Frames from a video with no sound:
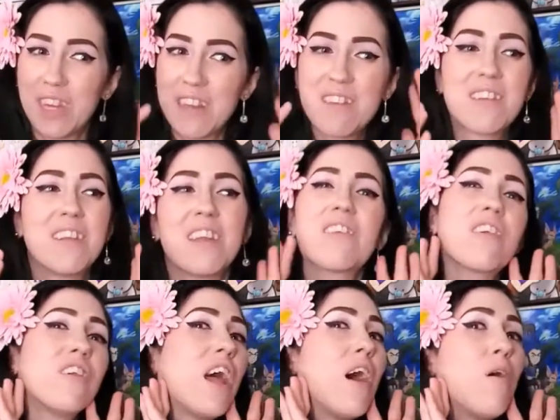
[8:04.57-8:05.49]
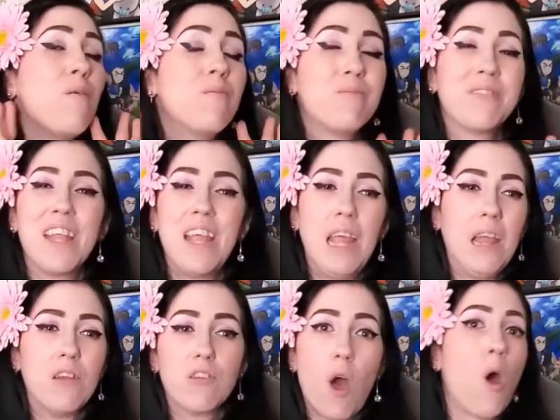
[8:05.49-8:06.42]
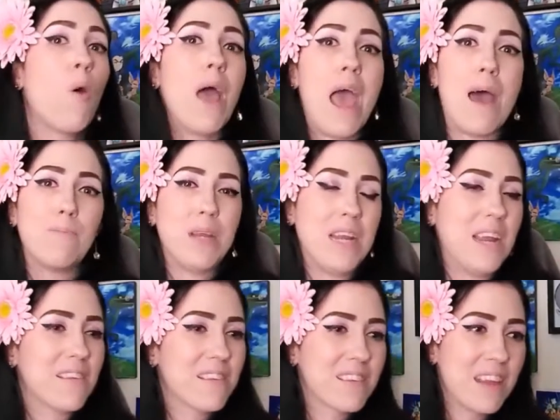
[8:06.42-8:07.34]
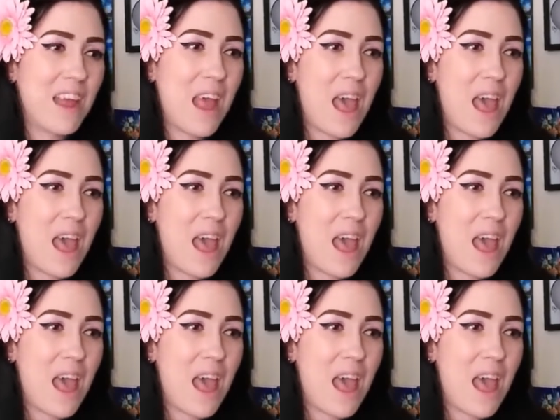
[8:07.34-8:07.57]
This glow is all happiness.